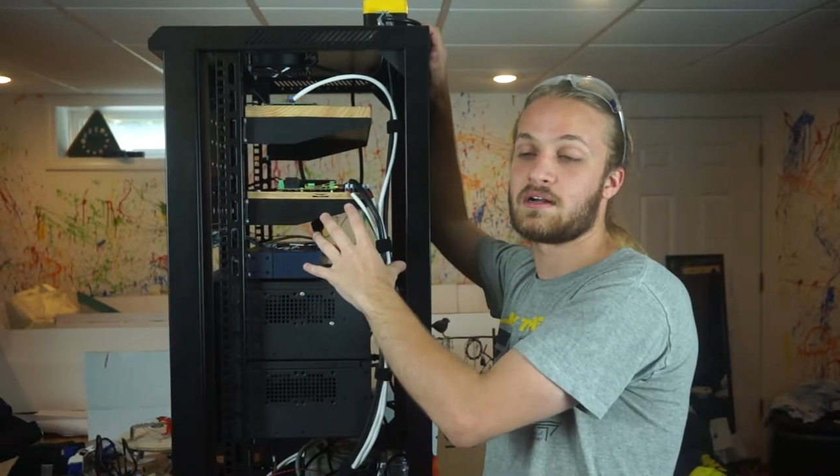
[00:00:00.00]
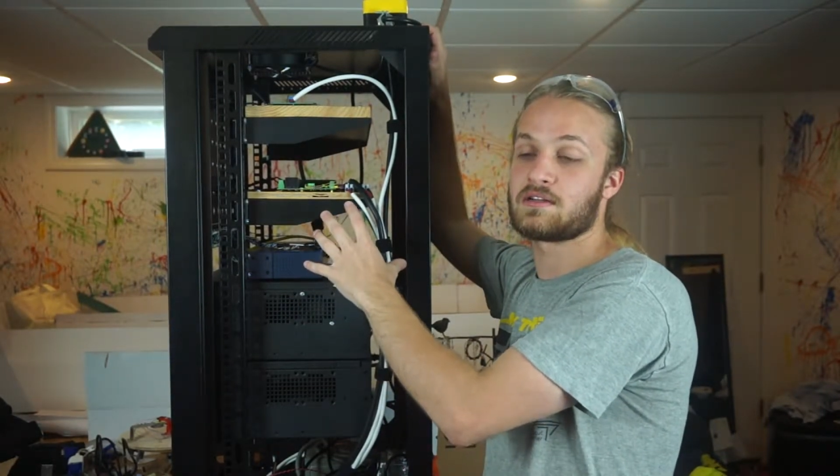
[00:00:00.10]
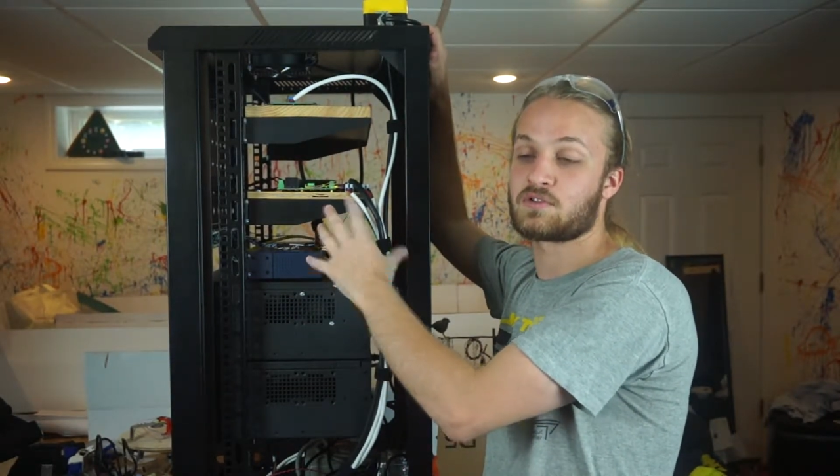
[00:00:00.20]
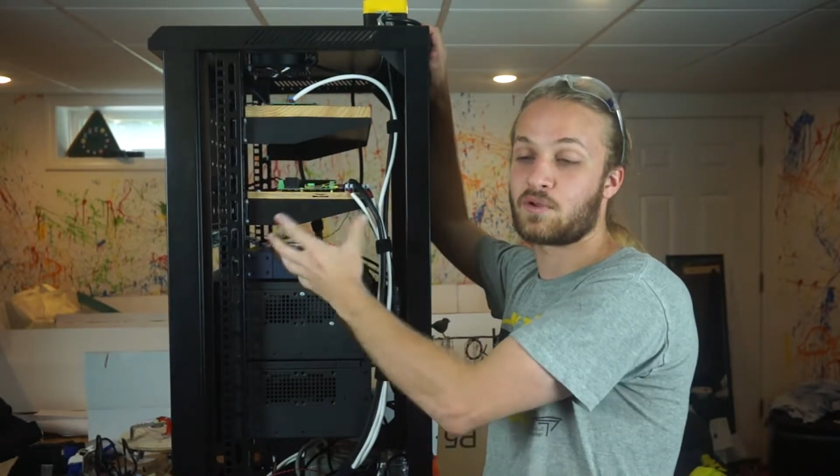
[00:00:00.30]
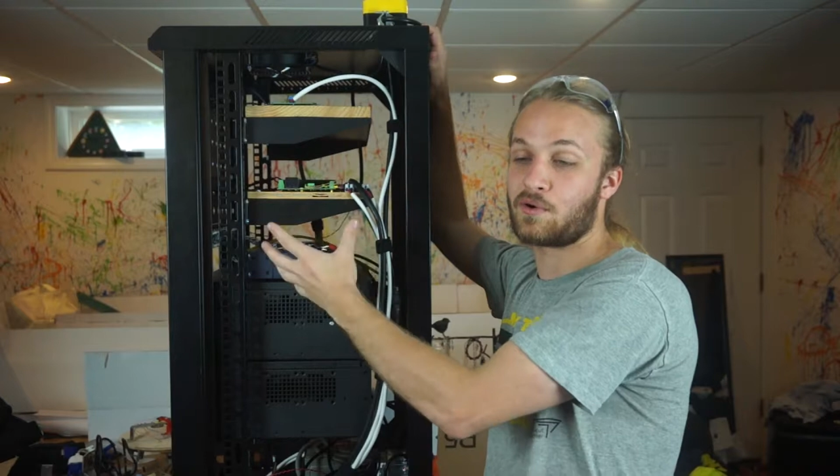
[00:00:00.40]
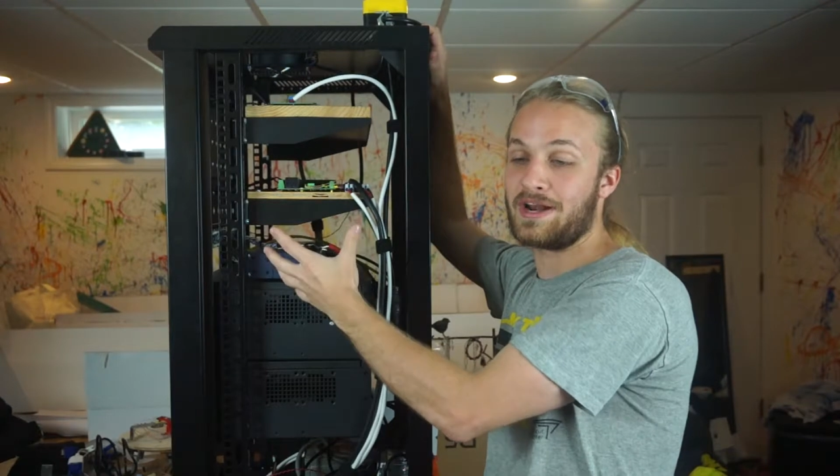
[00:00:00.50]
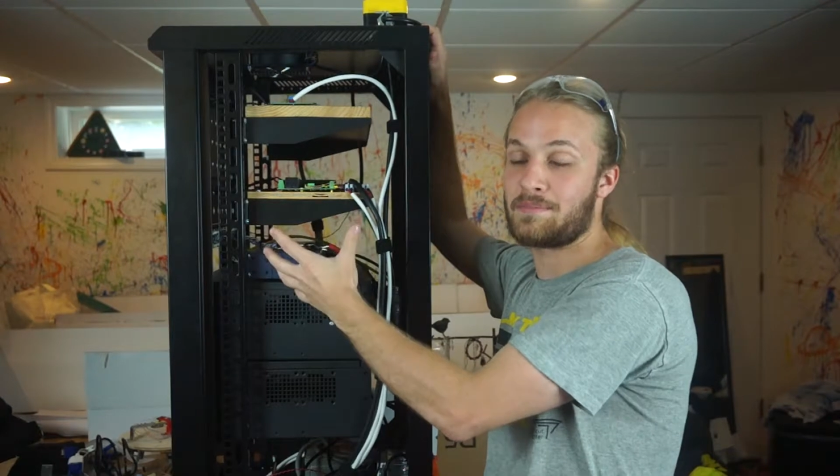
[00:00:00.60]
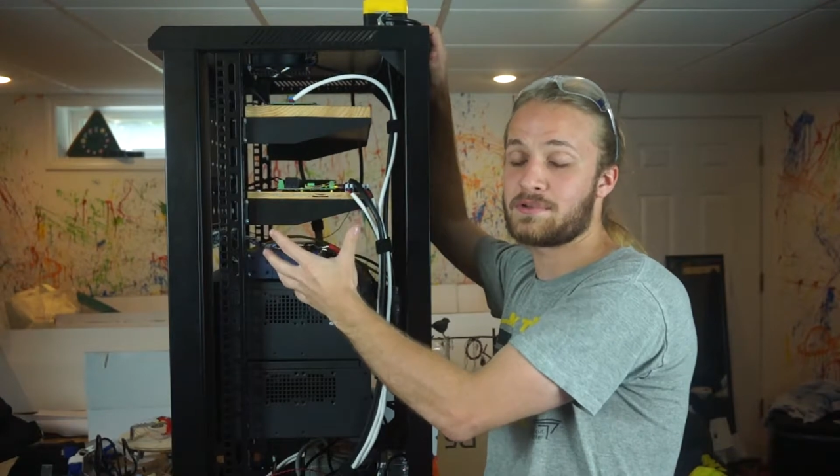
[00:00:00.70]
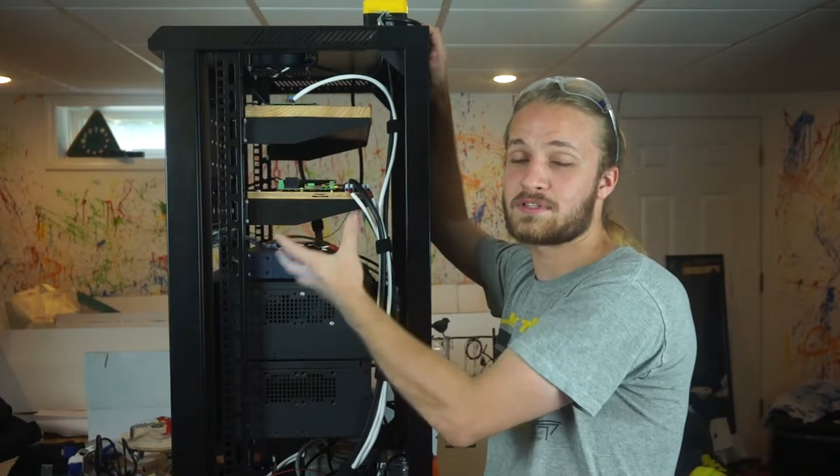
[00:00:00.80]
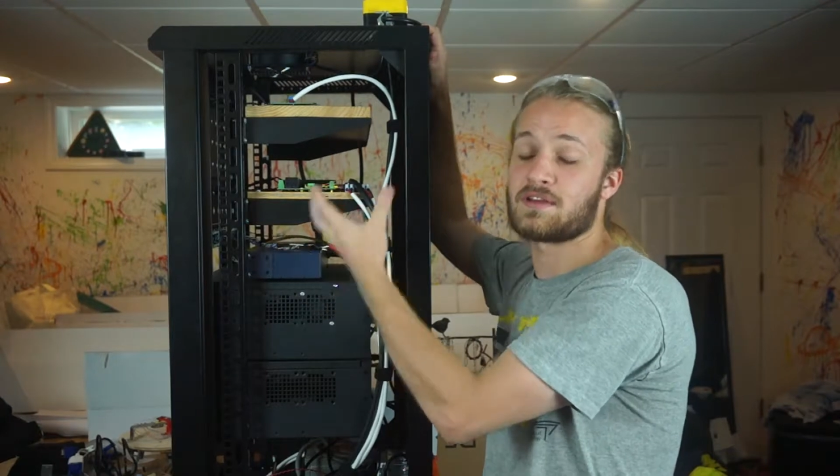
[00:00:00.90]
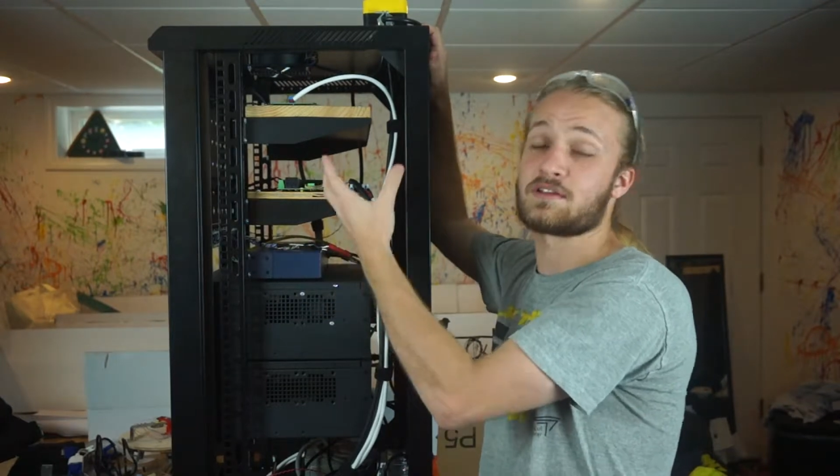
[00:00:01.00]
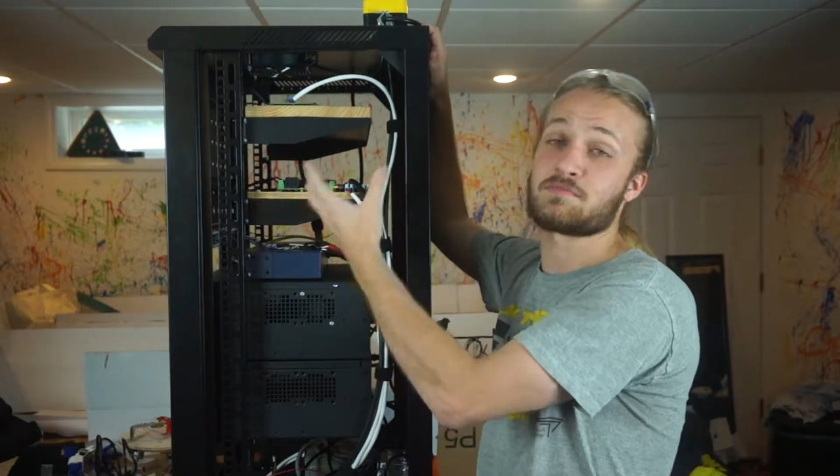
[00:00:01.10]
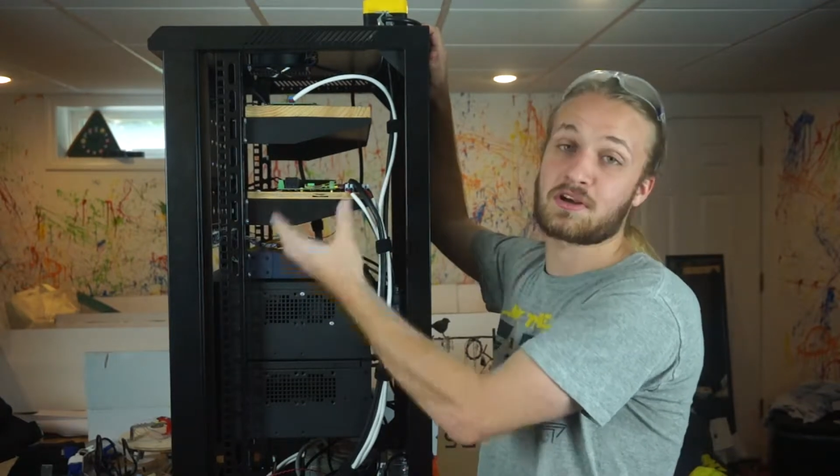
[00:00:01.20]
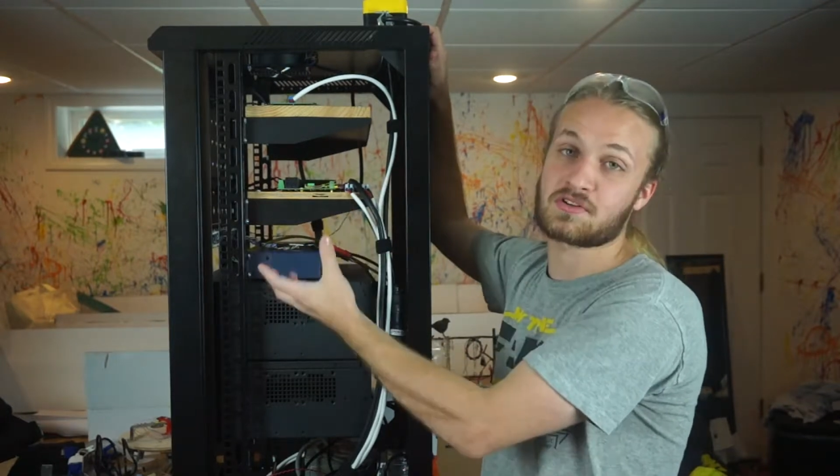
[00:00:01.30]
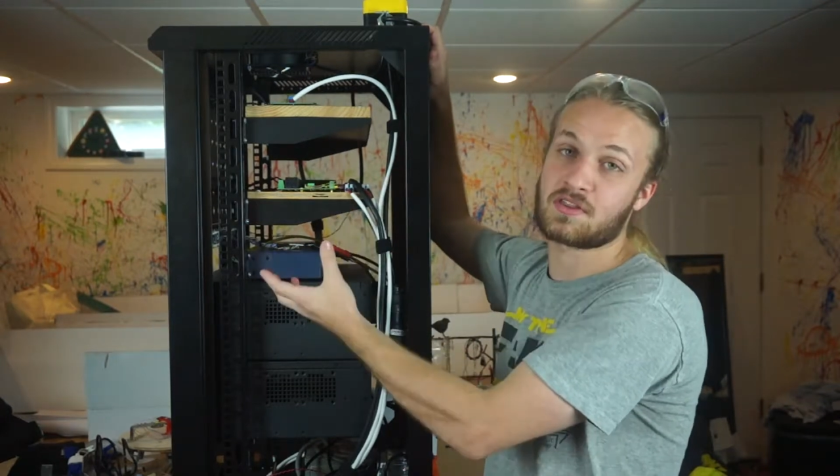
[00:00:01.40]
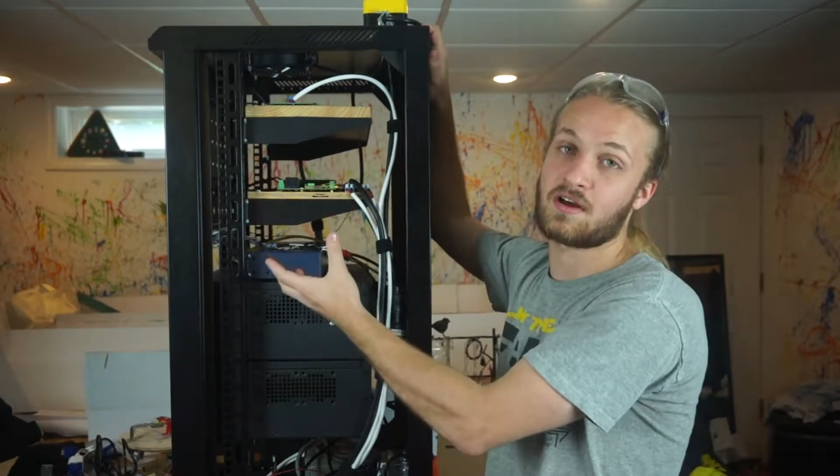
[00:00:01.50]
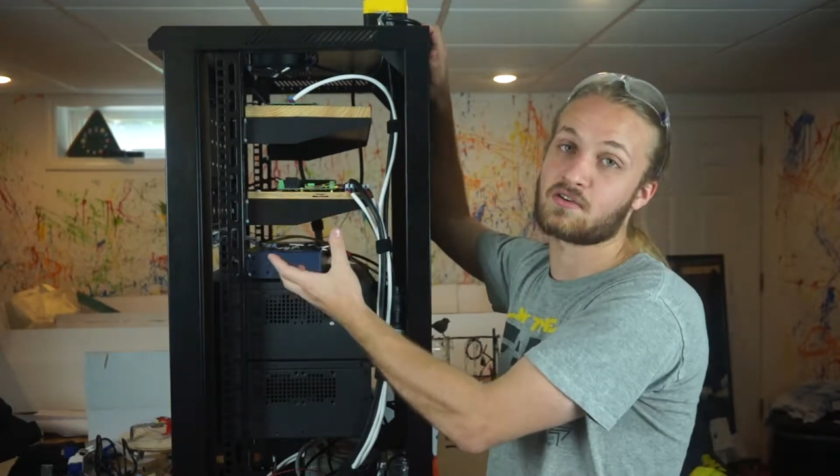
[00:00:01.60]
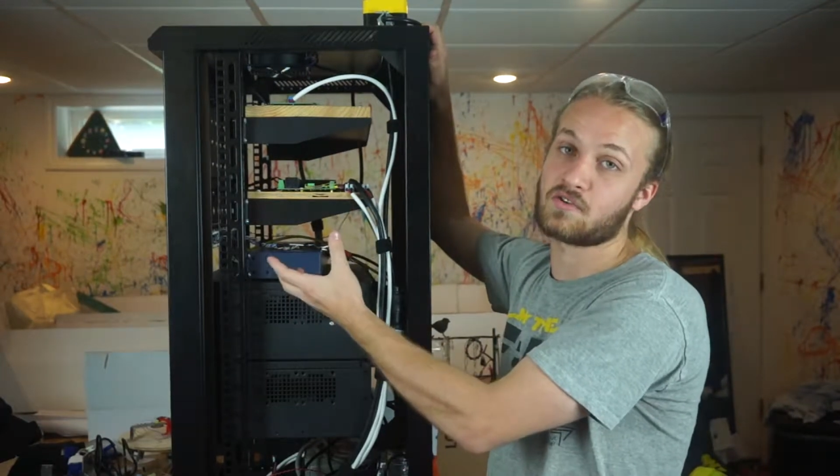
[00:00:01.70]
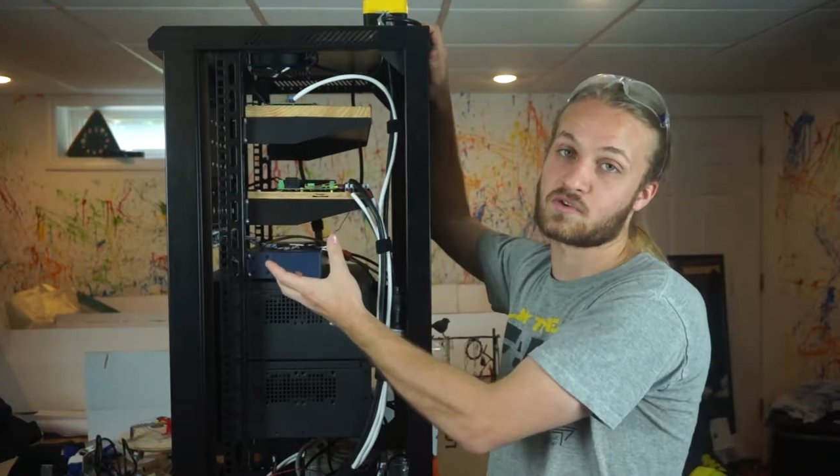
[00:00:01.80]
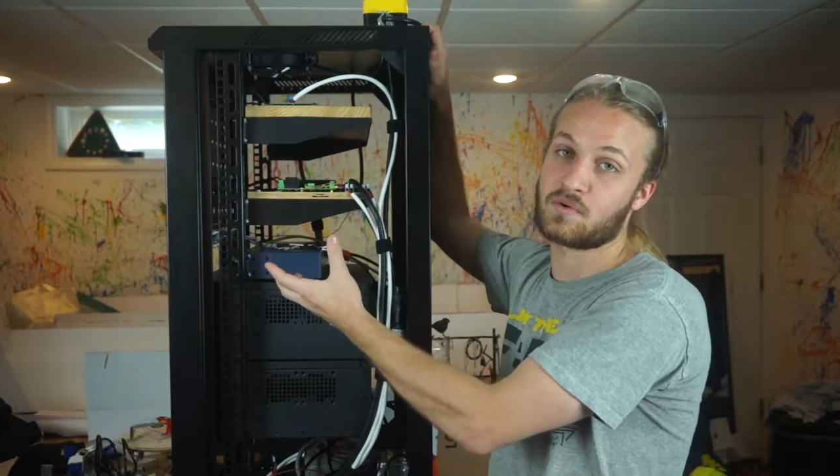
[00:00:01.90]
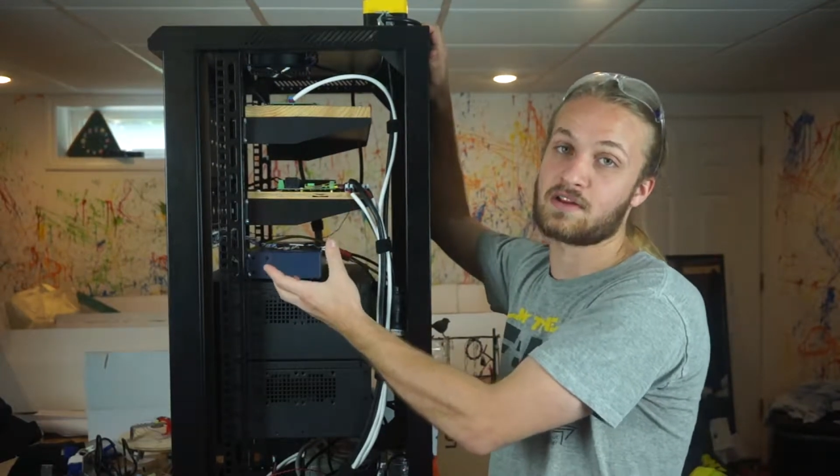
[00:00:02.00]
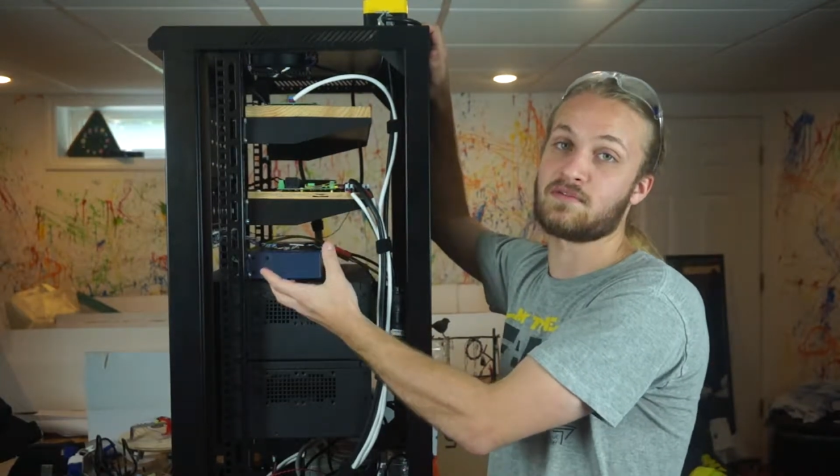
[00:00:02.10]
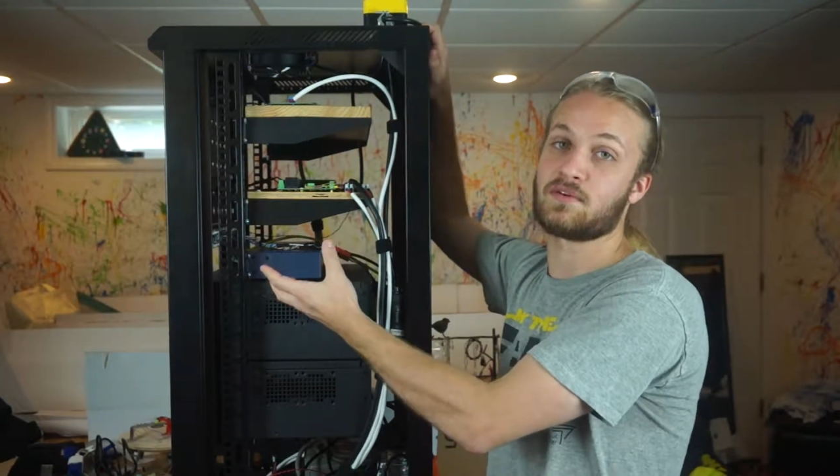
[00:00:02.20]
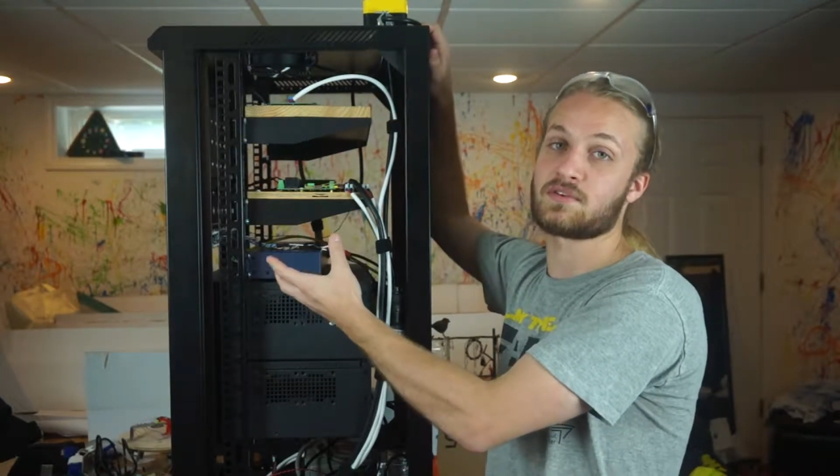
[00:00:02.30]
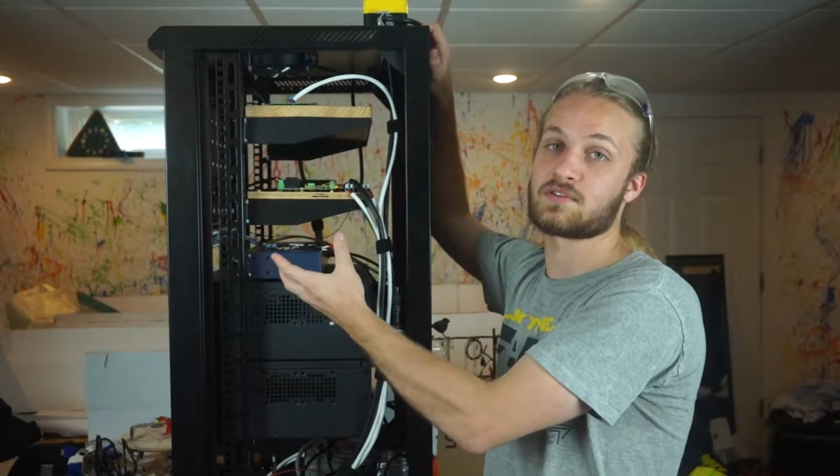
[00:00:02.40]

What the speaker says: solenoid outputs, especially the 120 volt